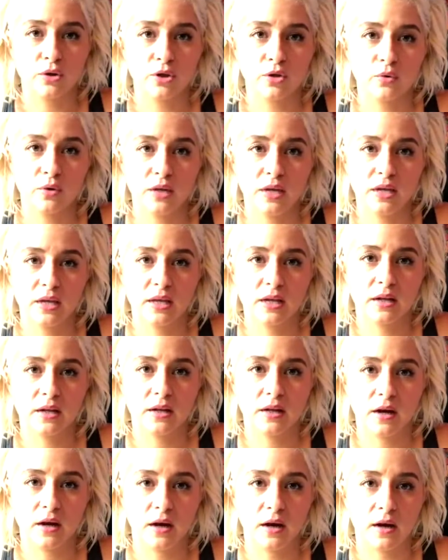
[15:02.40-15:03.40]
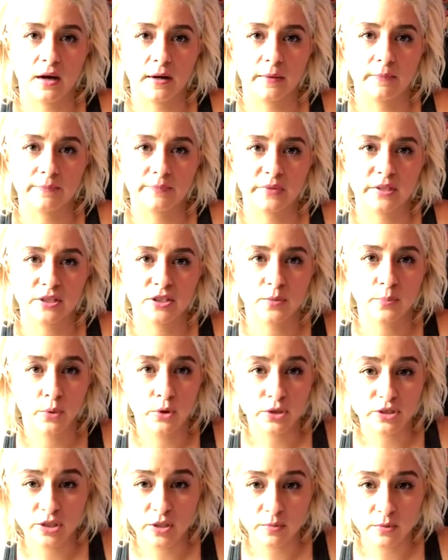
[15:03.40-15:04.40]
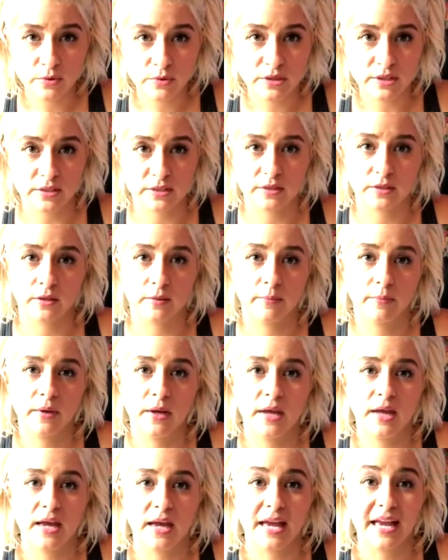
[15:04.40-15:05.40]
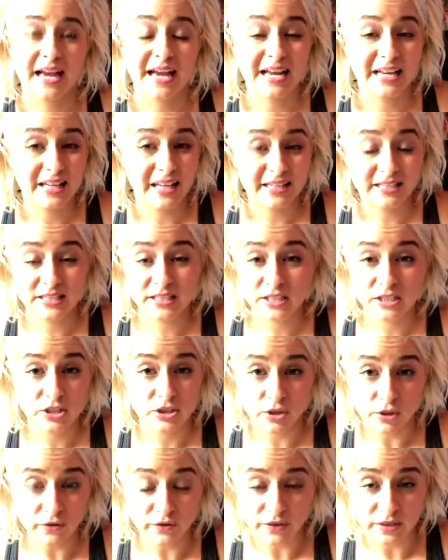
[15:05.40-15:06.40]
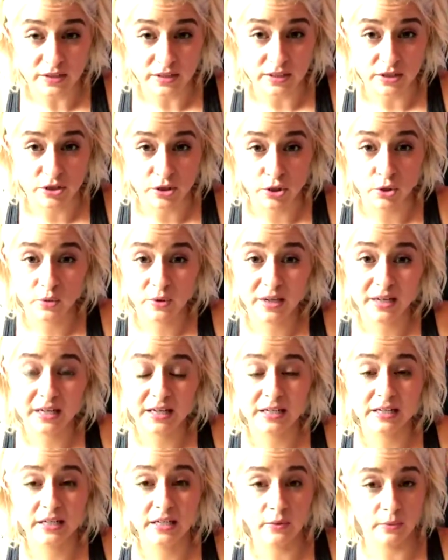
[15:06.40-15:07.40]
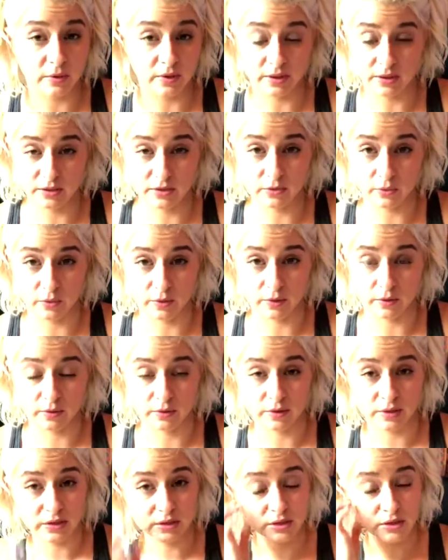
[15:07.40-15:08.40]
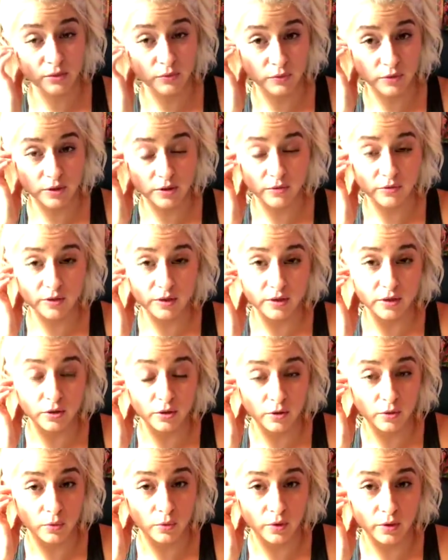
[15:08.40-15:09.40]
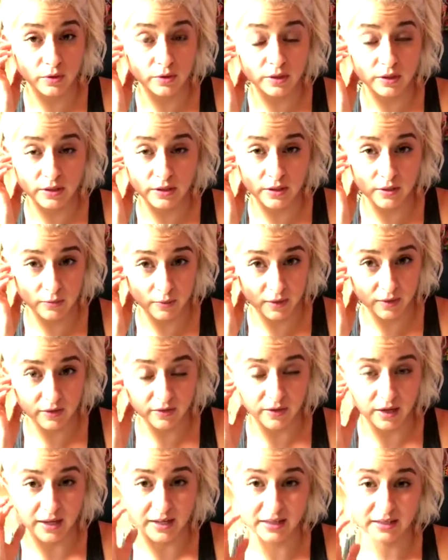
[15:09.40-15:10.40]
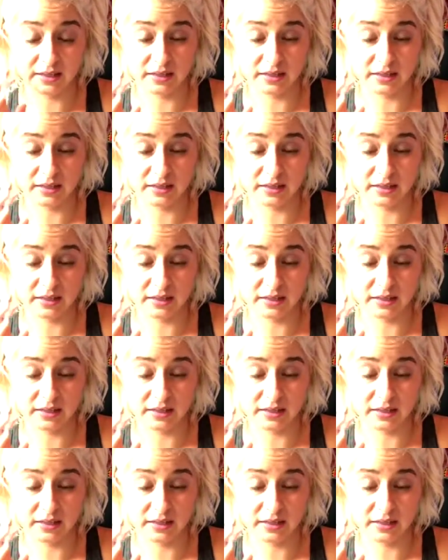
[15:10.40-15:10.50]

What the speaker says: you can, it supports the immune system. It cleanses surfaces, so you can clean with this oil. This is a really, really good oil to clean with. I